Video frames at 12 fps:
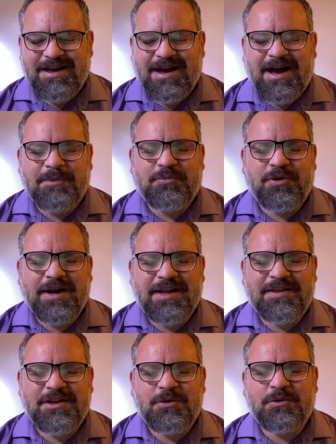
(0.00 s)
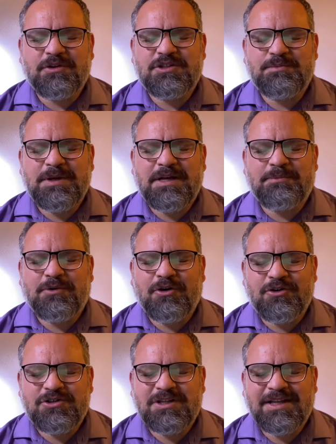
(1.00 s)
I pray that you will speak
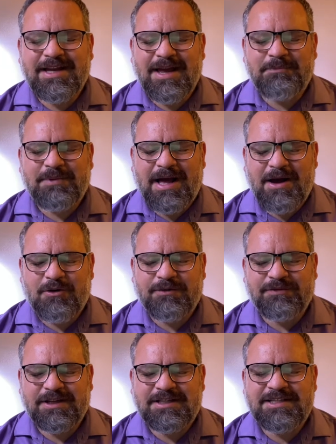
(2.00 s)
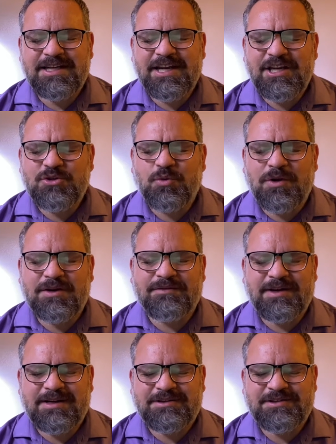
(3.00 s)
personally and powerfully to each one of
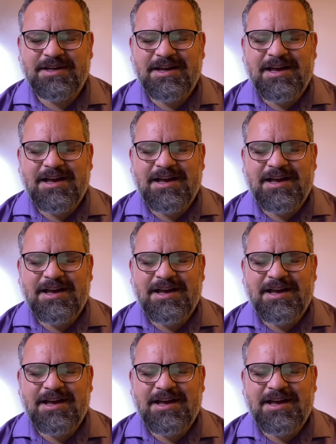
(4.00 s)
us